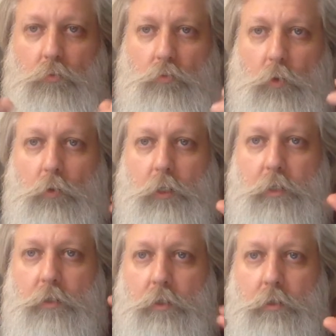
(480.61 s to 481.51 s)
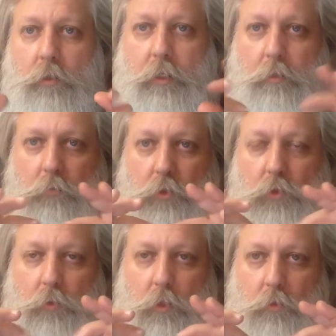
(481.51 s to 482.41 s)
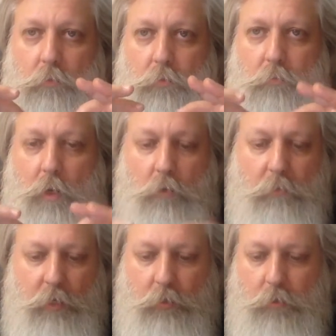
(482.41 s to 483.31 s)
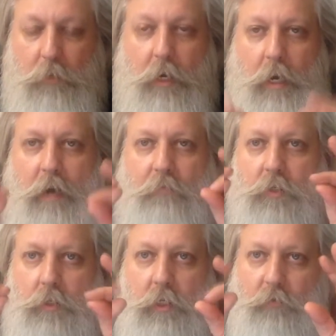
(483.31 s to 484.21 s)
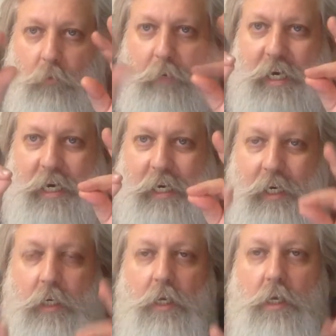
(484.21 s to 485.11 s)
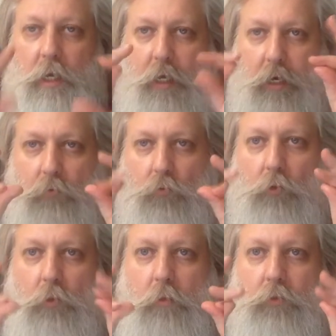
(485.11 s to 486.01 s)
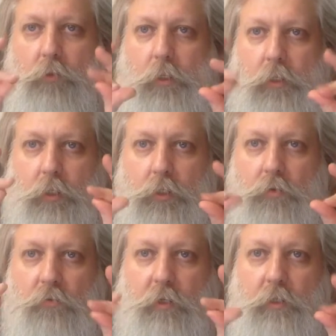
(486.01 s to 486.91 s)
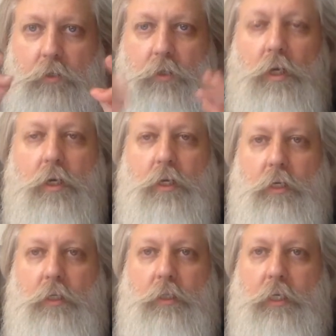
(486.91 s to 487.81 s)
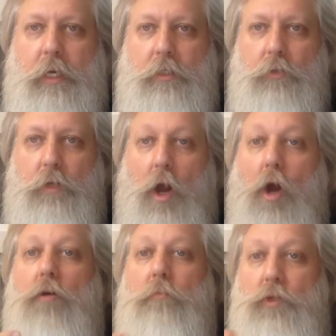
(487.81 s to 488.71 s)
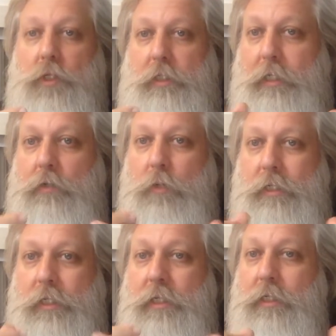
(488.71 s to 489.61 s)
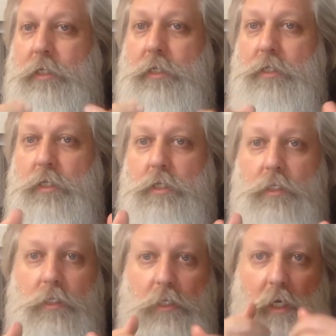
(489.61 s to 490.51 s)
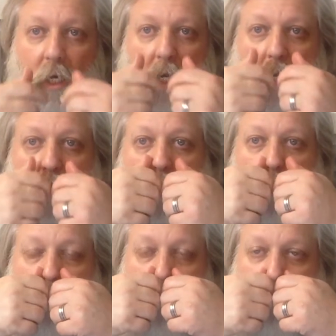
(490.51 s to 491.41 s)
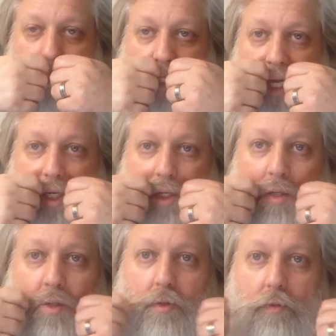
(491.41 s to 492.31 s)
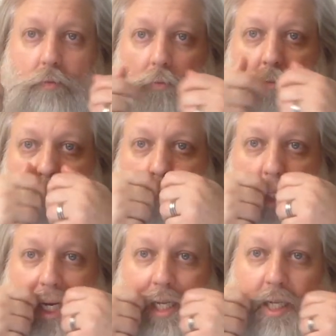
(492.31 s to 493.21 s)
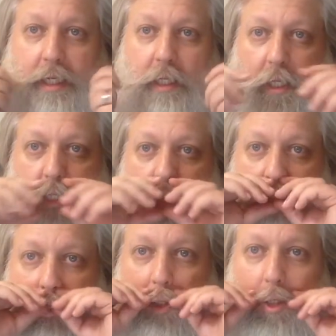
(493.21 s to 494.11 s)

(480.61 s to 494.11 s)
roll it. I get 2 little small amounts, about half the size of a pea, and I roll it between these 2 fingers to get it to an almost liquid consistency. And then I just kind of put it in like this